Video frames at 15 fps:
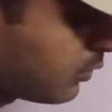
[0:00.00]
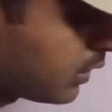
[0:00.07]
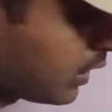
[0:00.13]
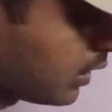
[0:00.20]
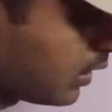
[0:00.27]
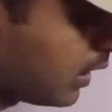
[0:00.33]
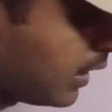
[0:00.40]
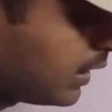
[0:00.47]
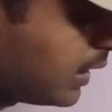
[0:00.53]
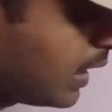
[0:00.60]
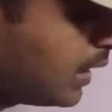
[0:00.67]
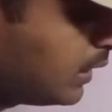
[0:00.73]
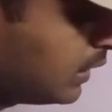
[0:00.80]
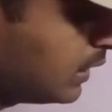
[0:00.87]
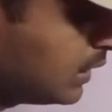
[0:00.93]
Okay,
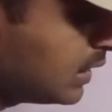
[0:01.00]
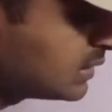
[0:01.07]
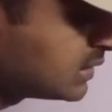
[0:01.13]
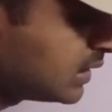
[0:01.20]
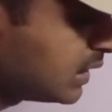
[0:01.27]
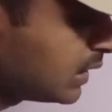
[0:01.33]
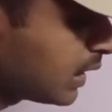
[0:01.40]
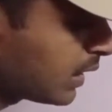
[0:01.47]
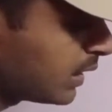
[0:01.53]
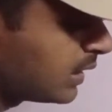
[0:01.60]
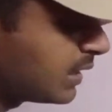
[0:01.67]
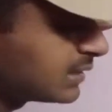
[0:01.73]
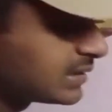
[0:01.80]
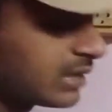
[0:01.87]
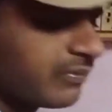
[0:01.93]

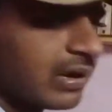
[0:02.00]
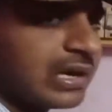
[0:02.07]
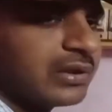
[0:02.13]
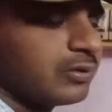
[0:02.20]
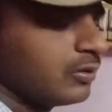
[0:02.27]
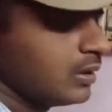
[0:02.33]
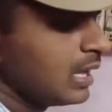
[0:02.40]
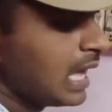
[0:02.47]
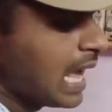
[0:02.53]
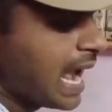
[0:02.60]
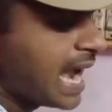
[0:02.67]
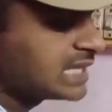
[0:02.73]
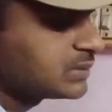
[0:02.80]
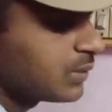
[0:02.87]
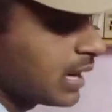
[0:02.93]
integer value,
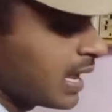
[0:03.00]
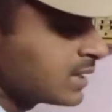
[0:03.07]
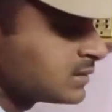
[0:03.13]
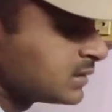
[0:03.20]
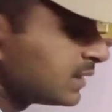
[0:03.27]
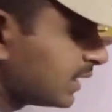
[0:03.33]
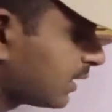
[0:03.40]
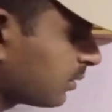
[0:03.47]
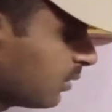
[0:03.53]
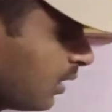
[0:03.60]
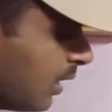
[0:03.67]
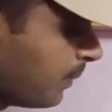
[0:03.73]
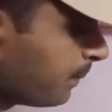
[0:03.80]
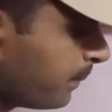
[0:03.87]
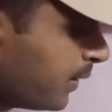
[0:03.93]
as well as here
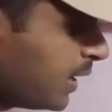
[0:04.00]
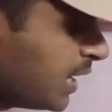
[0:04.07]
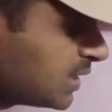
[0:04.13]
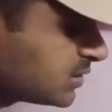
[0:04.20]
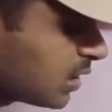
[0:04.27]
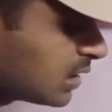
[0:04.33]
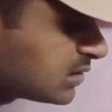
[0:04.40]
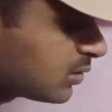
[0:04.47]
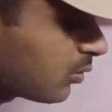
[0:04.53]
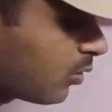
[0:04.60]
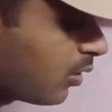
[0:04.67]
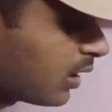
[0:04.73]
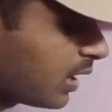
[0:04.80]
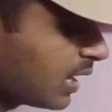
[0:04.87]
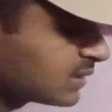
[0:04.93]
P is also
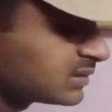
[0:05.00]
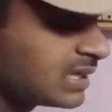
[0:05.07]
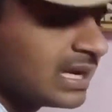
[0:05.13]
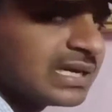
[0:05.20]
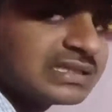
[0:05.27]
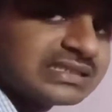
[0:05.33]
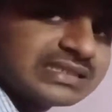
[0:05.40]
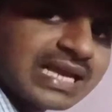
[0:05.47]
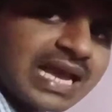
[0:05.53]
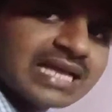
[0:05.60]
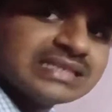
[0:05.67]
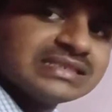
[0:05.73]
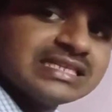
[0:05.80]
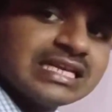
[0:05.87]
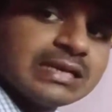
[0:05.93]
called as
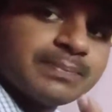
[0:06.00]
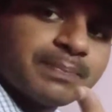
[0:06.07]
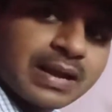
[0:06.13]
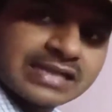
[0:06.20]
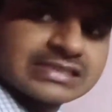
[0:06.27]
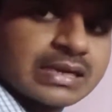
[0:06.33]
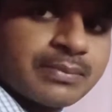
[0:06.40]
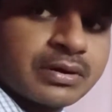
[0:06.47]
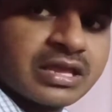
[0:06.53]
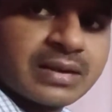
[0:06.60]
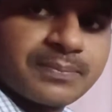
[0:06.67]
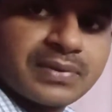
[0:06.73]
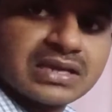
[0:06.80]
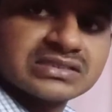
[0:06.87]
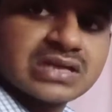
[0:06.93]
change in pulse number. Here
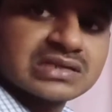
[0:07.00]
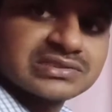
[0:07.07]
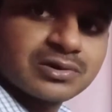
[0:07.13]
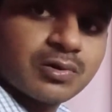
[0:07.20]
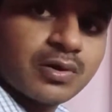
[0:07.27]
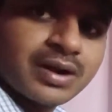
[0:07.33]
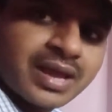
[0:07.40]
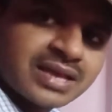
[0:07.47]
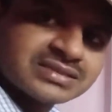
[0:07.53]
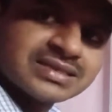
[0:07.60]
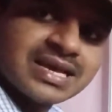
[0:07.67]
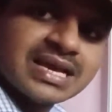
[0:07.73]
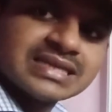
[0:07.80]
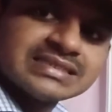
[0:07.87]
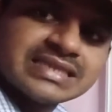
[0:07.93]
P is also called as
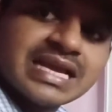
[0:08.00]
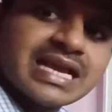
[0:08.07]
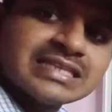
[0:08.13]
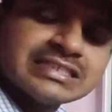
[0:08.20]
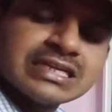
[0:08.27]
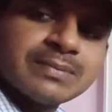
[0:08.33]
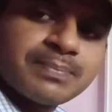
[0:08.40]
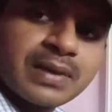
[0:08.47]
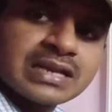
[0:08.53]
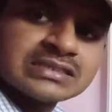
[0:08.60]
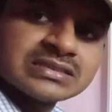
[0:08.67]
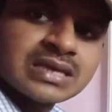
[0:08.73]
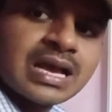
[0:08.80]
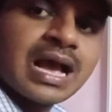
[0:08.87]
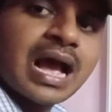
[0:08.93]
change in
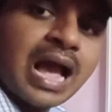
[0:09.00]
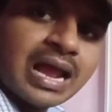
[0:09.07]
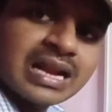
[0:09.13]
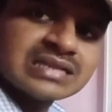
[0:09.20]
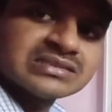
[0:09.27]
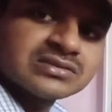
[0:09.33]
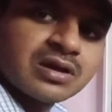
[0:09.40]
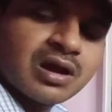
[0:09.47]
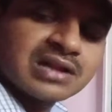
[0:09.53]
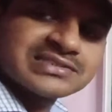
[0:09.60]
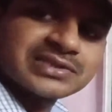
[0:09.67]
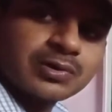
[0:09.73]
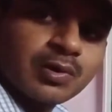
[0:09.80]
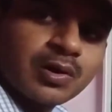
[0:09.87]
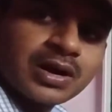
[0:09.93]
pulse, or else
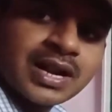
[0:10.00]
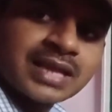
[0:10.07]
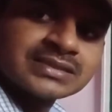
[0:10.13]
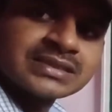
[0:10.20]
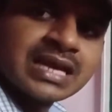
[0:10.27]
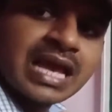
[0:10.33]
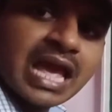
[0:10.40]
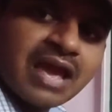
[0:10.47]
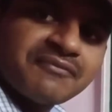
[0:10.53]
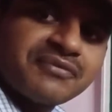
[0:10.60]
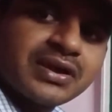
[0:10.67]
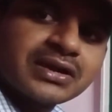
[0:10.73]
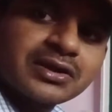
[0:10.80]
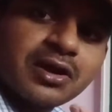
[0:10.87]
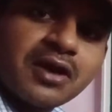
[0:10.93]
also called as
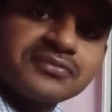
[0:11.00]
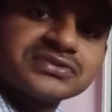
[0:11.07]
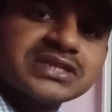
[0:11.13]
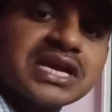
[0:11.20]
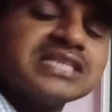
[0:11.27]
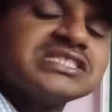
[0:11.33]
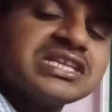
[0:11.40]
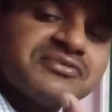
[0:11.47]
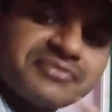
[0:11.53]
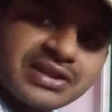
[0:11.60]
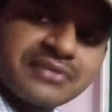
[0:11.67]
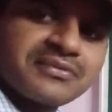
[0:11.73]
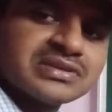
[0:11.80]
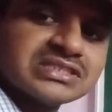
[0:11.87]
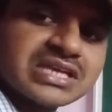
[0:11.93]
effect of change in
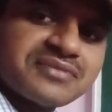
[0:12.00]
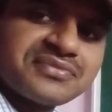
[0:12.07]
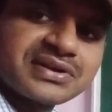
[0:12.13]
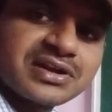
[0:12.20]
frequency.